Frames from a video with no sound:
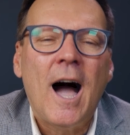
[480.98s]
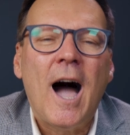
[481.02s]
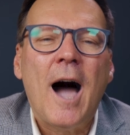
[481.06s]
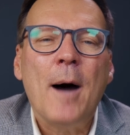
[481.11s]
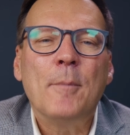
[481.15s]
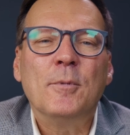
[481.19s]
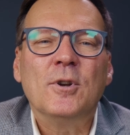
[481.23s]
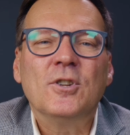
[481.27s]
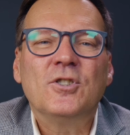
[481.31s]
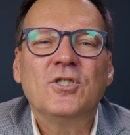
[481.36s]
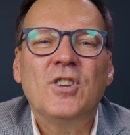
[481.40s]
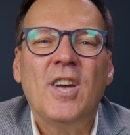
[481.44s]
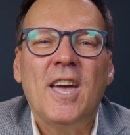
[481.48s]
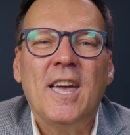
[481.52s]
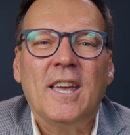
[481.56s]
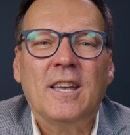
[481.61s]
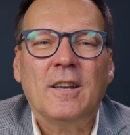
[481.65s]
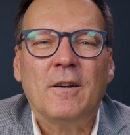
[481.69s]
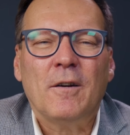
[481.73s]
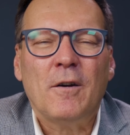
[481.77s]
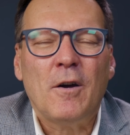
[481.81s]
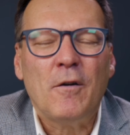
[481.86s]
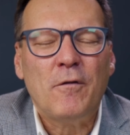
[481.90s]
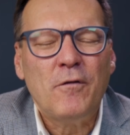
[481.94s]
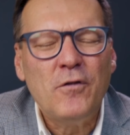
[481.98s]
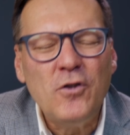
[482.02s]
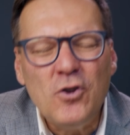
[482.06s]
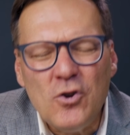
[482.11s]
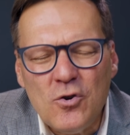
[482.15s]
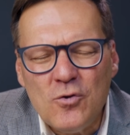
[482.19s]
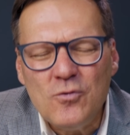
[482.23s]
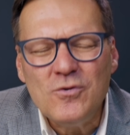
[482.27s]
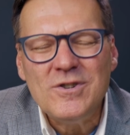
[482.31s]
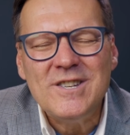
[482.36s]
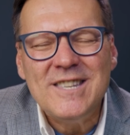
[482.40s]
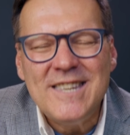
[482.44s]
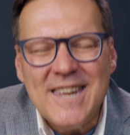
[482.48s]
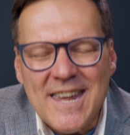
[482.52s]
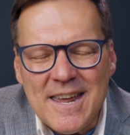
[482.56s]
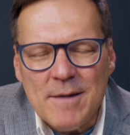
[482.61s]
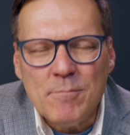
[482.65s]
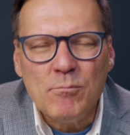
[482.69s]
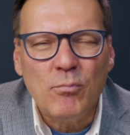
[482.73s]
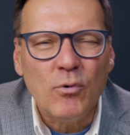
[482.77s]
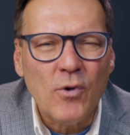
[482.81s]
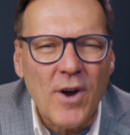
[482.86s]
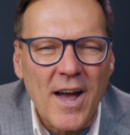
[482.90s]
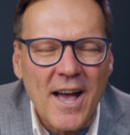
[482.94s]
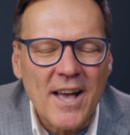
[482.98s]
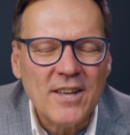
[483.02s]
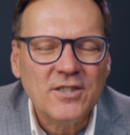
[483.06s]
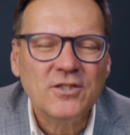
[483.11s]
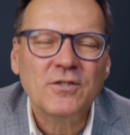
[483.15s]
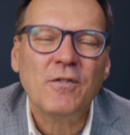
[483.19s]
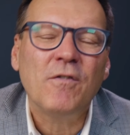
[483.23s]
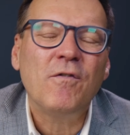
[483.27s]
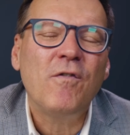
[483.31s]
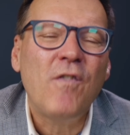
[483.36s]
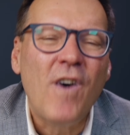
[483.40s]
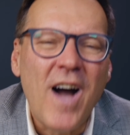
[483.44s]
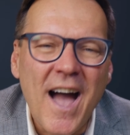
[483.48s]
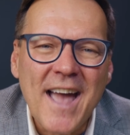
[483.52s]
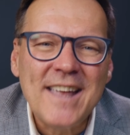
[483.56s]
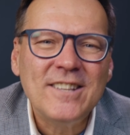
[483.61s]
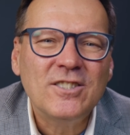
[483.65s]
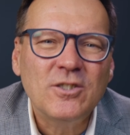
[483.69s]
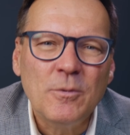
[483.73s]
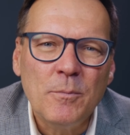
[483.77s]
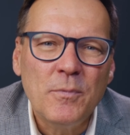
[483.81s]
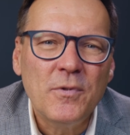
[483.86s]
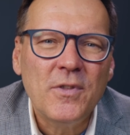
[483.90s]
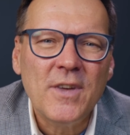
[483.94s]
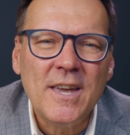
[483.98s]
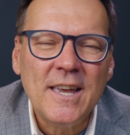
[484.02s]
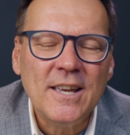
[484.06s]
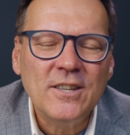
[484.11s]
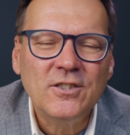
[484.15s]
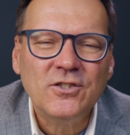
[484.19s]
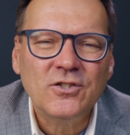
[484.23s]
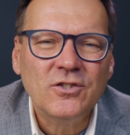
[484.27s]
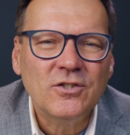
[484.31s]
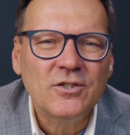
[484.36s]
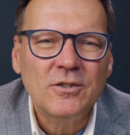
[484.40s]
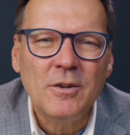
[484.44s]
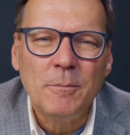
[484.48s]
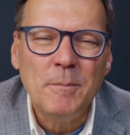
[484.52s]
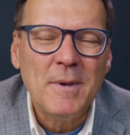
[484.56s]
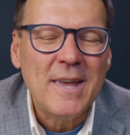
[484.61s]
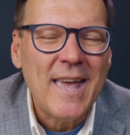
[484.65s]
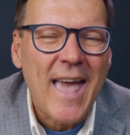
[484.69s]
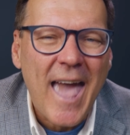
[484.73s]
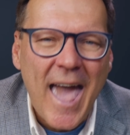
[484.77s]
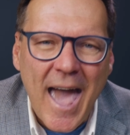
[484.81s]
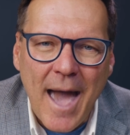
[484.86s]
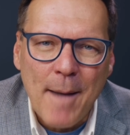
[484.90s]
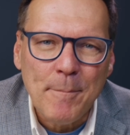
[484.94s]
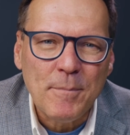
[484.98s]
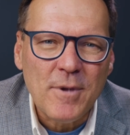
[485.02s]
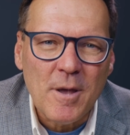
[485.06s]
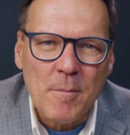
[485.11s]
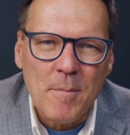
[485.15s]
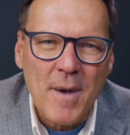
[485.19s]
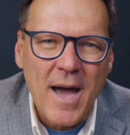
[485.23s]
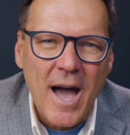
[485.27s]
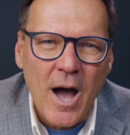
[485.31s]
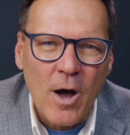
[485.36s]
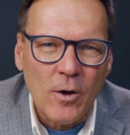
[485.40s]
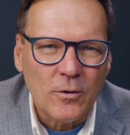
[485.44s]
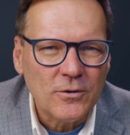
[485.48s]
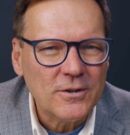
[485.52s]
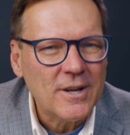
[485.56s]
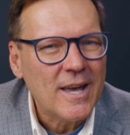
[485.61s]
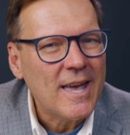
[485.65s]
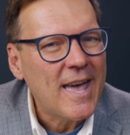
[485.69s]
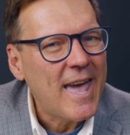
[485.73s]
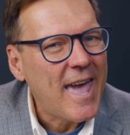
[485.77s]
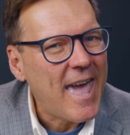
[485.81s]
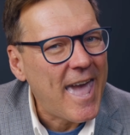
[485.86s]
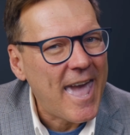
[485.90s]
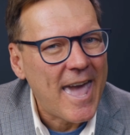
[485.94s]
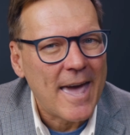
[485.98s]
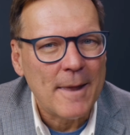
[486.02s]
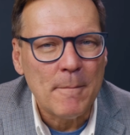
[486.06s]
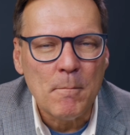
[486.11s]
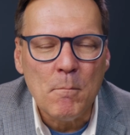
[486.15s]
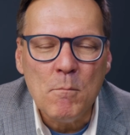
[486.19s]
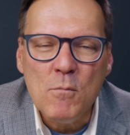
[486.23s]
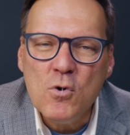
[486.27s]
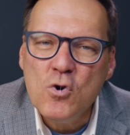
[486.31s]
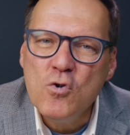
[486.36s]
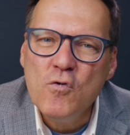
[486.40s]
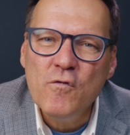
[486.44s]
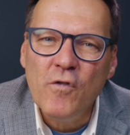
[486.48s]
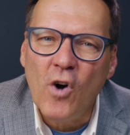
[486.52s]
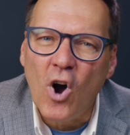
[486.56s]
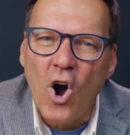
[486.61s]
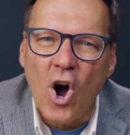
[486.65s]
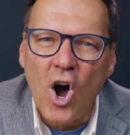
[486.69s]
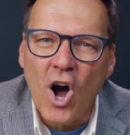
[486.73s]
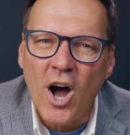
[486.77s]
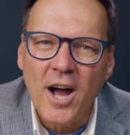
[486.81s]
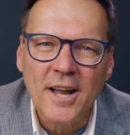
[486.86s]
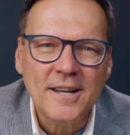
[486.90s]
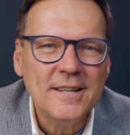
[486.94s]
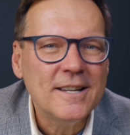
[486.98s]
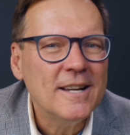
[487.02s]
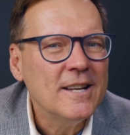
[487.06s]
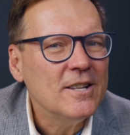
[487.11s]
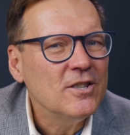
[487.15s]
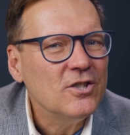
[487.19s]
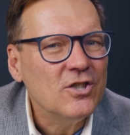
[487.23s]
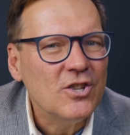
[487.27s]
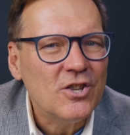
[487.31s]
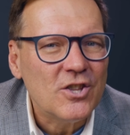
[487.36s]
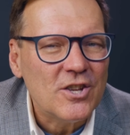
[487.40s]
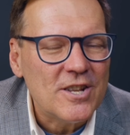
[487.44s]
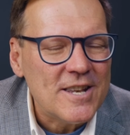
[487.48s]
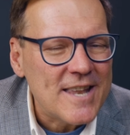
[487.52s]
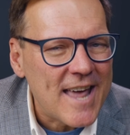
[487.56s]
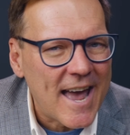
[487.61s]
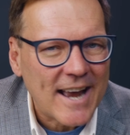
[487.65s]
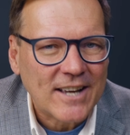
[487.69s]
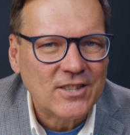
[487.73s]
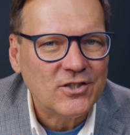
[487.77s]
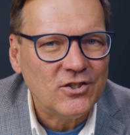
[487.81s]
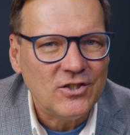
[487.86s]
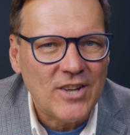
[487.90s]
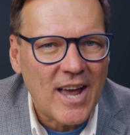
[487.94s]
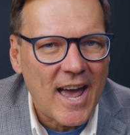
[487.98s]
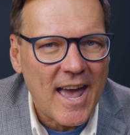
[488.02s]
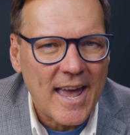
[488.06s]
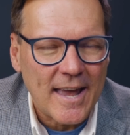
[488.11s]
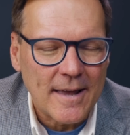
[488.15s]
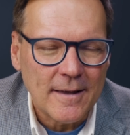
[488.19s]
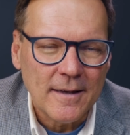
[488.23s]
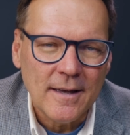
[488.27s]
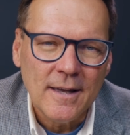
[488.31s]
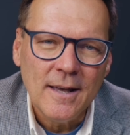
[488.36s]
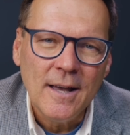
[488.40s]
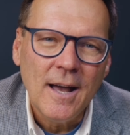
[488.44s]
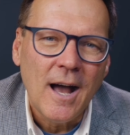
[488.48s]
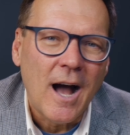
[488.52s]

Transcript: I'm going to take a few deep breaths, find some things to be happy about, and move on to the next day.